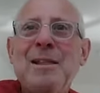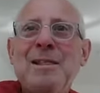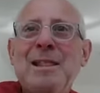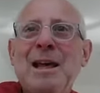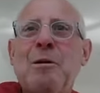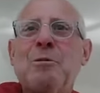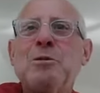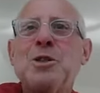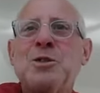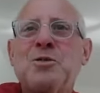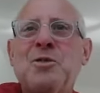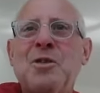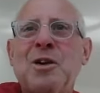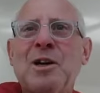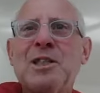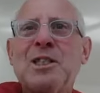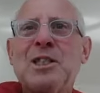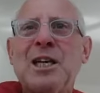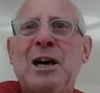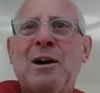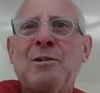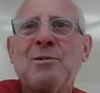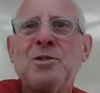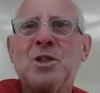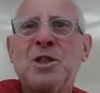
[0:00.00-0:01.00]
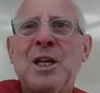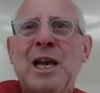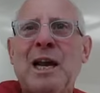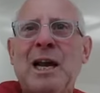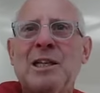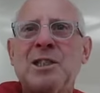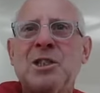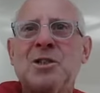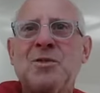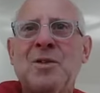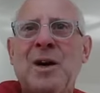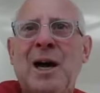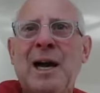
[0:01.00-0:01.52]
that was very
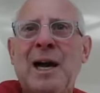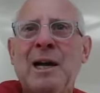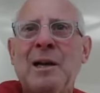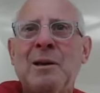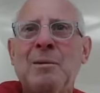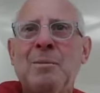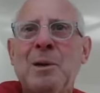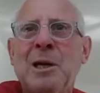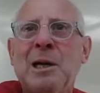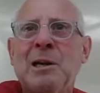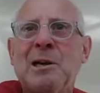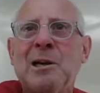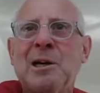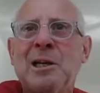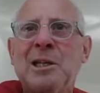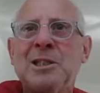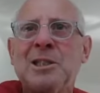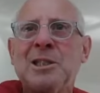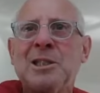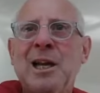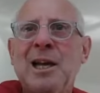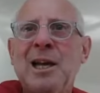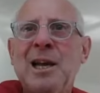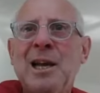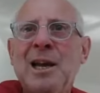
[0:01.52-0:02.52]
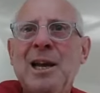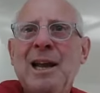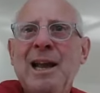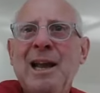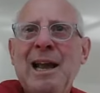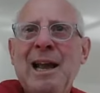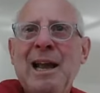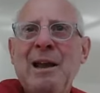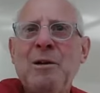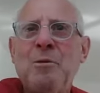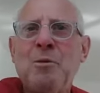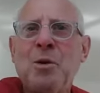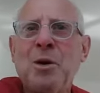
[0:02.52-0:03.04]
self-satisfying, because
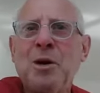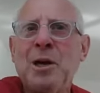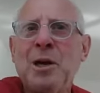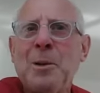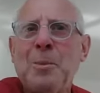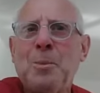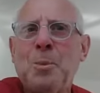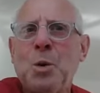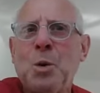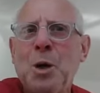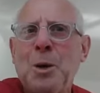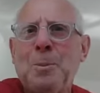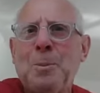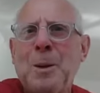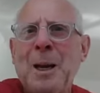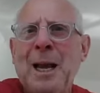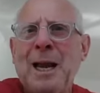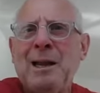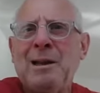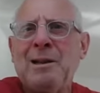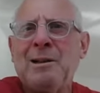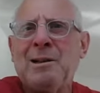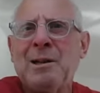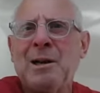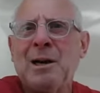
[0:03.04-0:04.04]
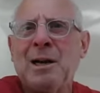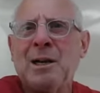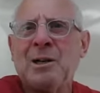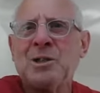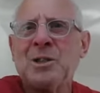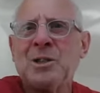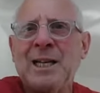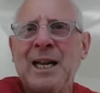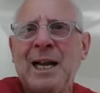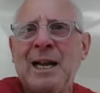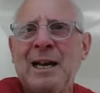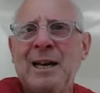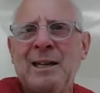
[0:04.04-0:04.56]
it really put me to
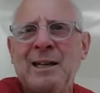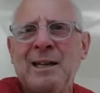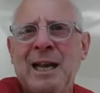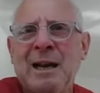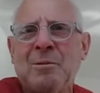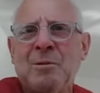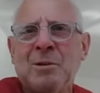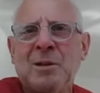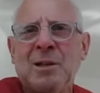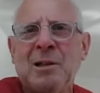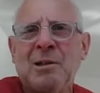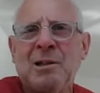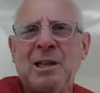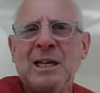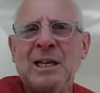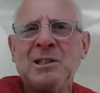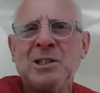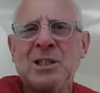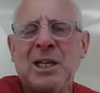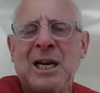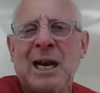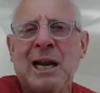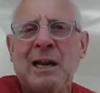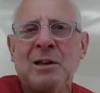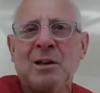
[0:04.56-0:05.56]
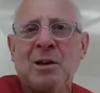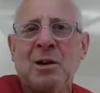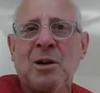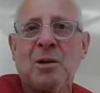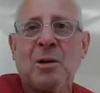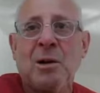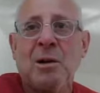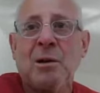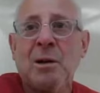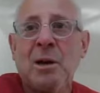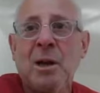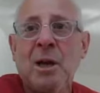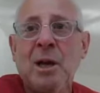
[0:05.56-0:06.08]
understanding that the things that I had learned
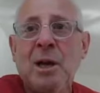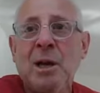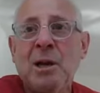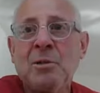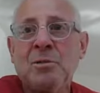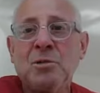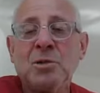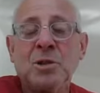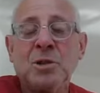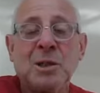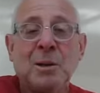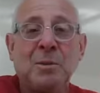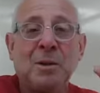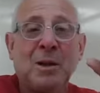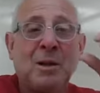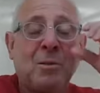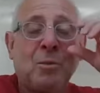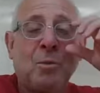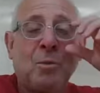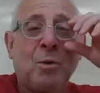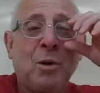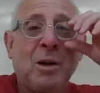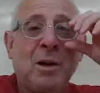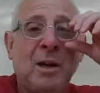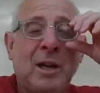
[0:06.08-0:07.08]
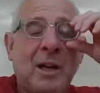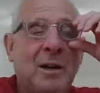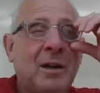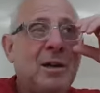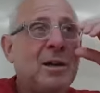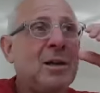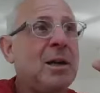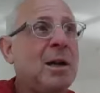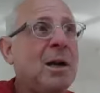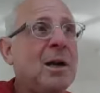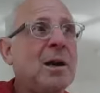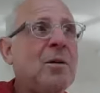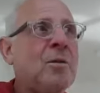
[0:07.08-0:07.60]
through some of the really
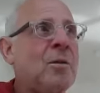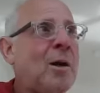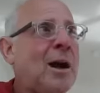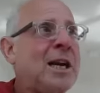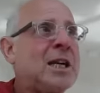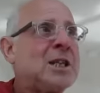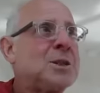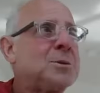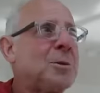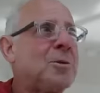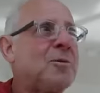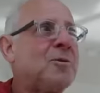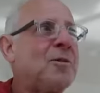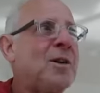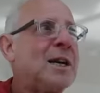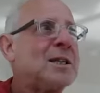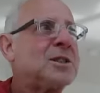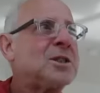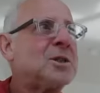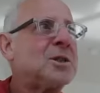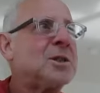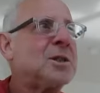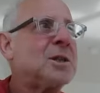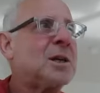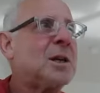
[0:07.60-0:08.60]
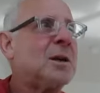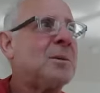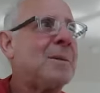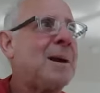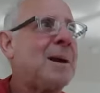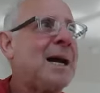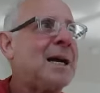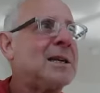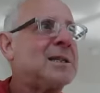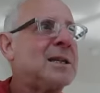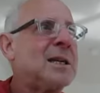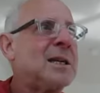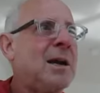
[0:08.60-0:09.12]
greatest professors you can
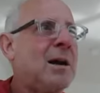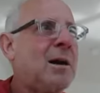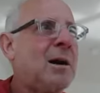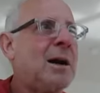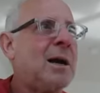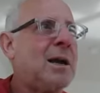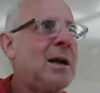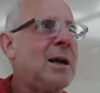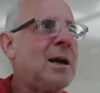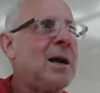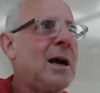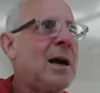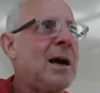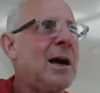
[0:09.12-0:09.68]
imagine,